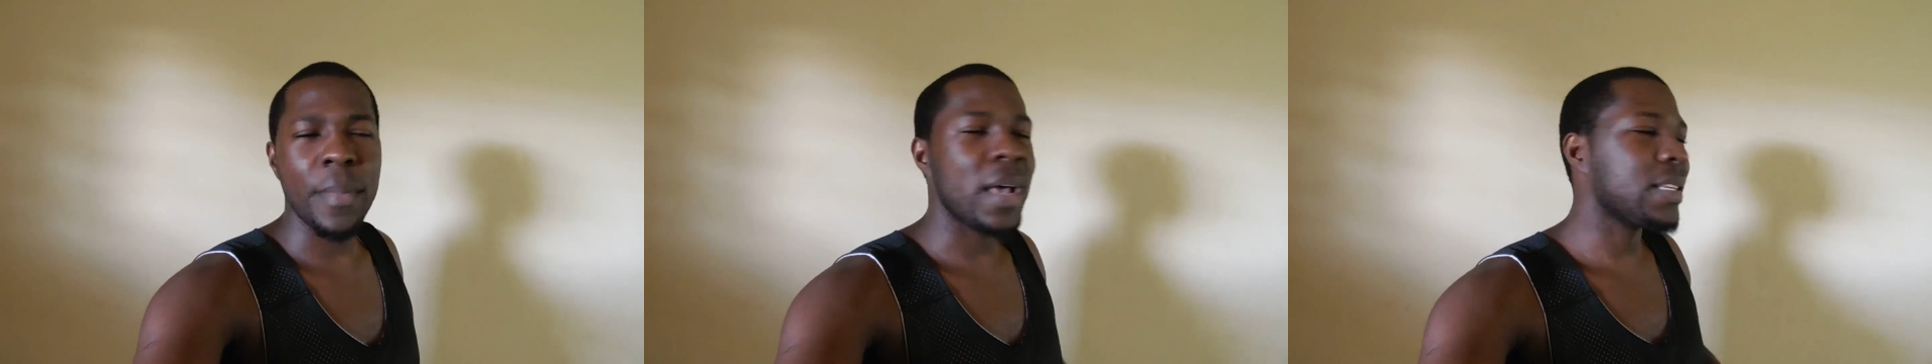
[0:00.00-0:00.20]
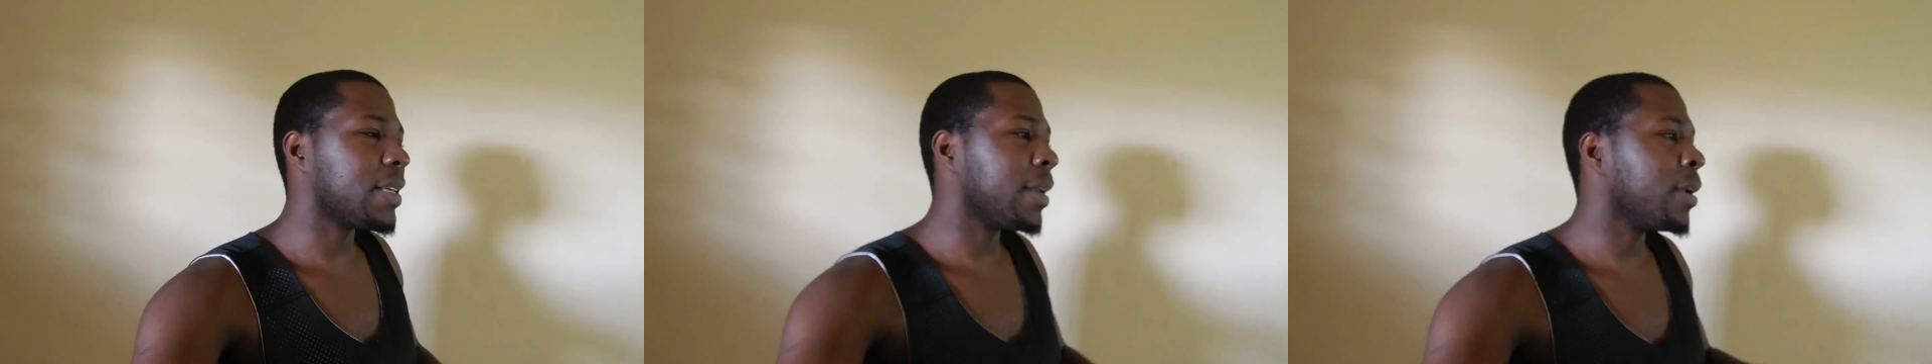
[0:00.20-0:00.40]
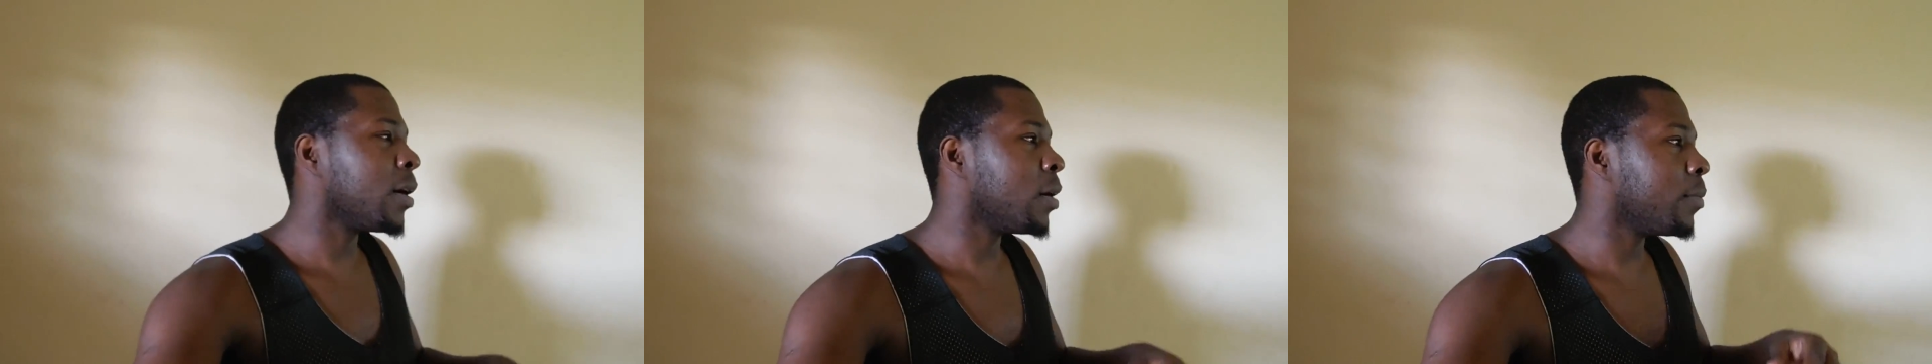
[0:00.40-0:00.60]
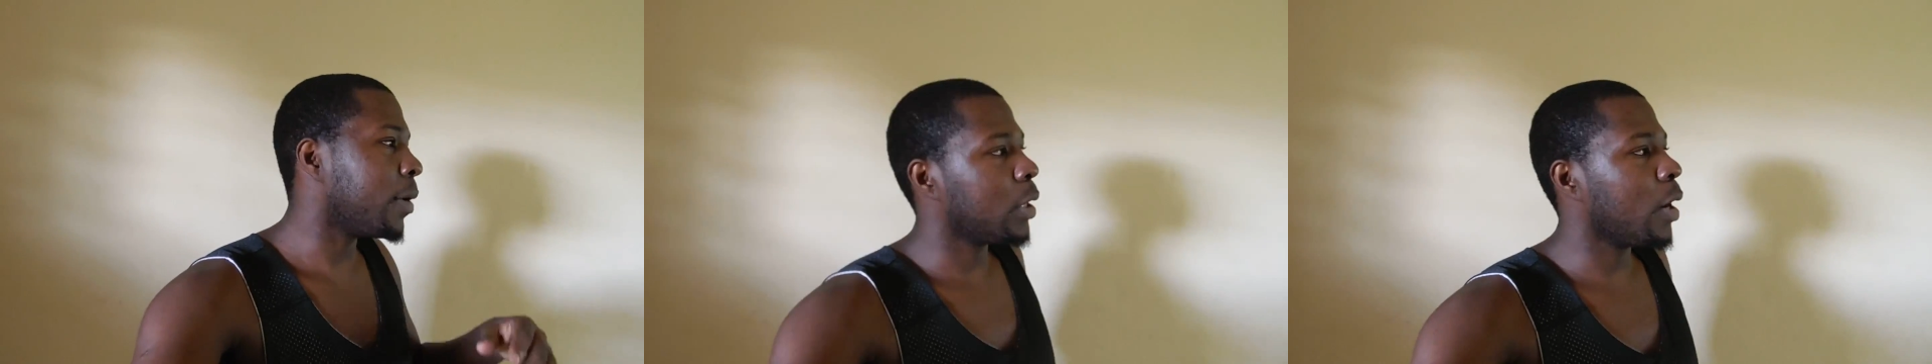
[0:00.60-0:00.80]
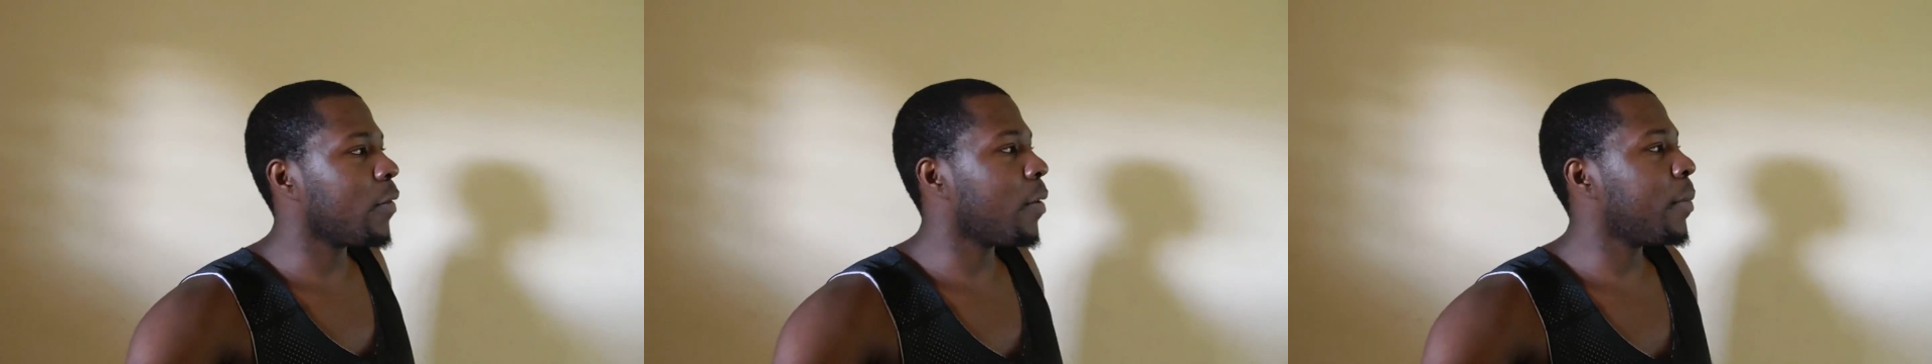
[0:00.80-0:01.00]
I say, no
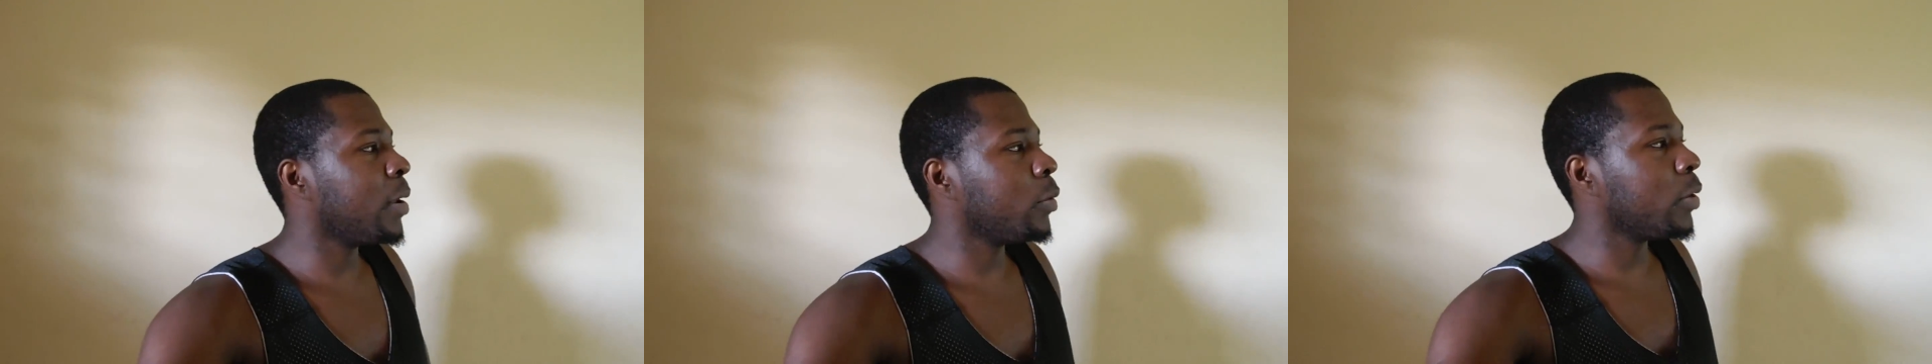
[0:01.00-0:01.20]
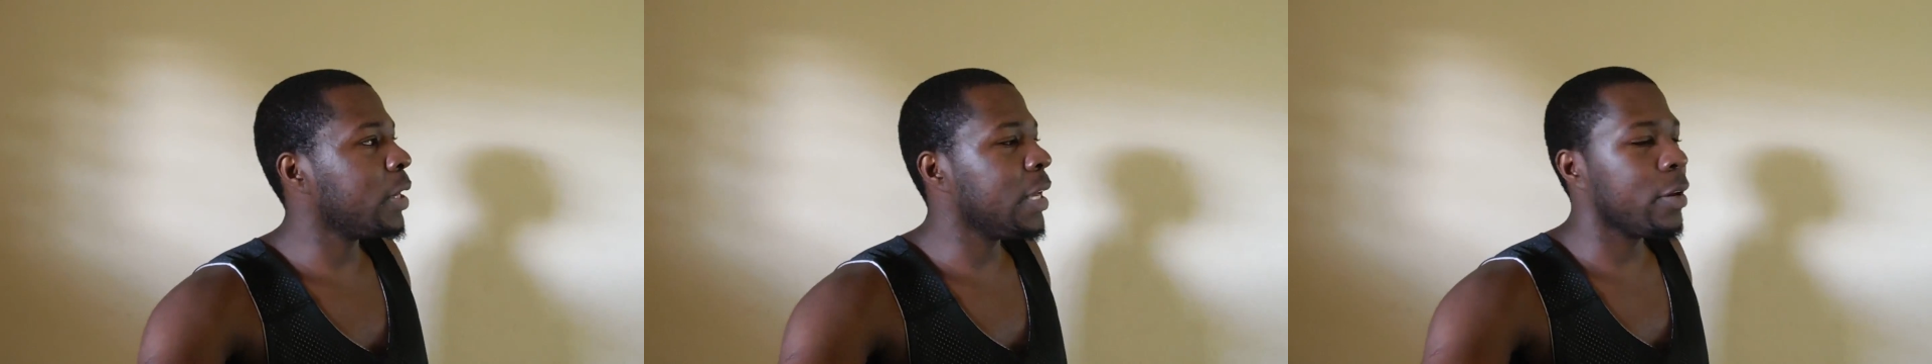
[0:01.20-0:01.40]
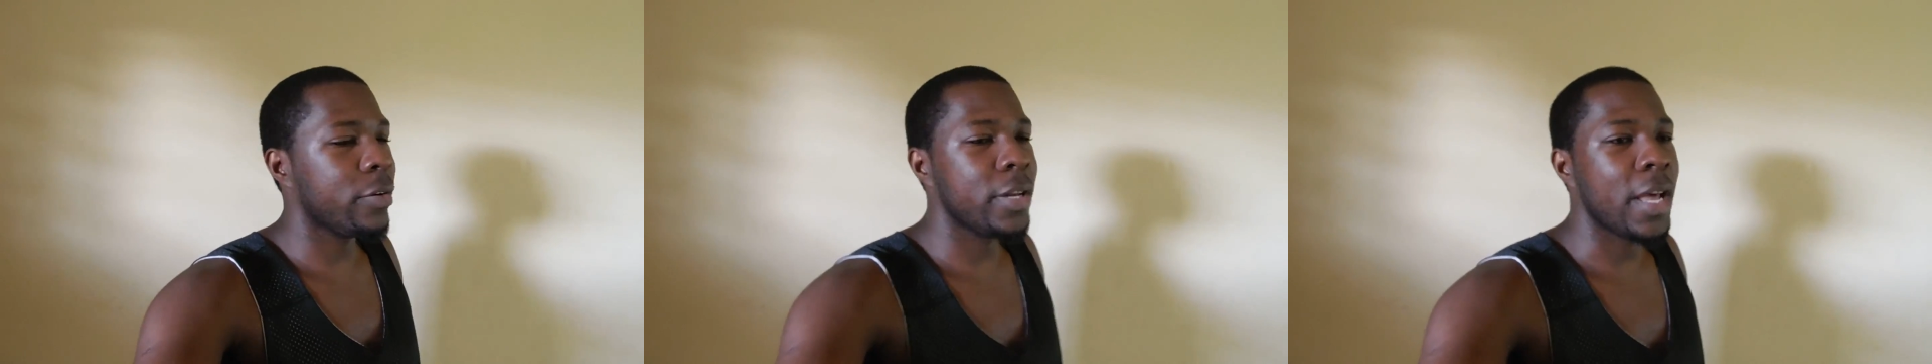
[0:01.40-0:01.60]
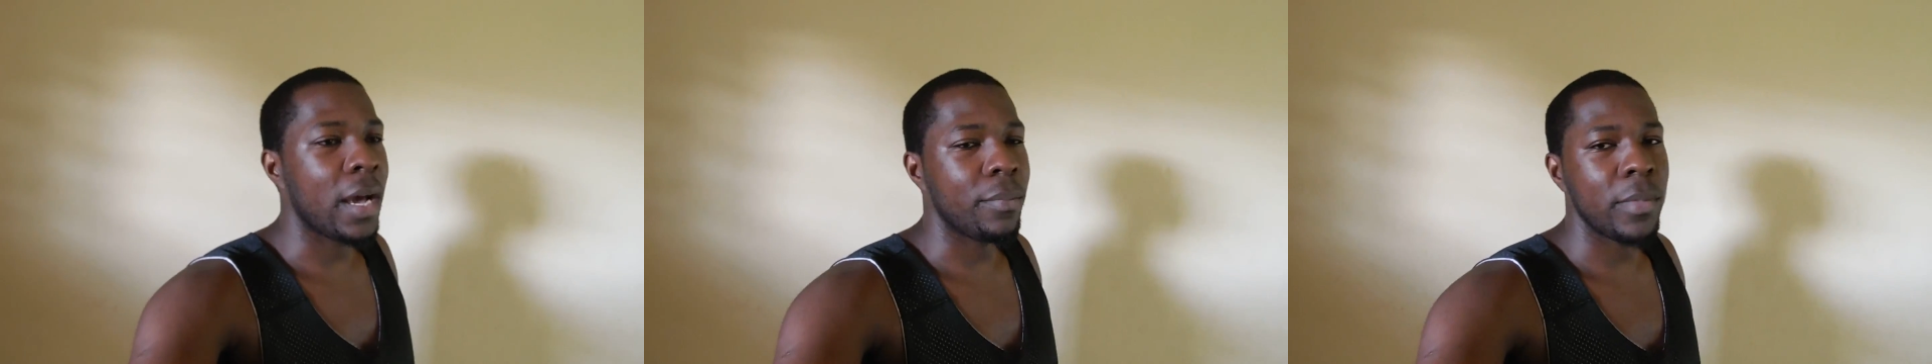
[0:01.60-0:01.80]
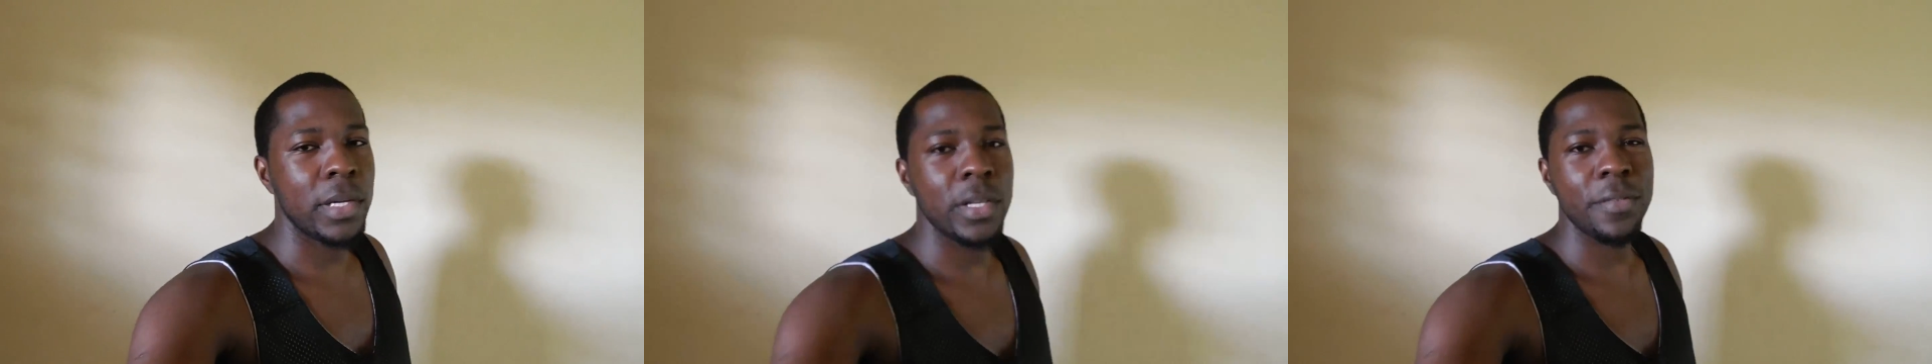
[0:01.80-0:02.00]
man, government to deal with that man,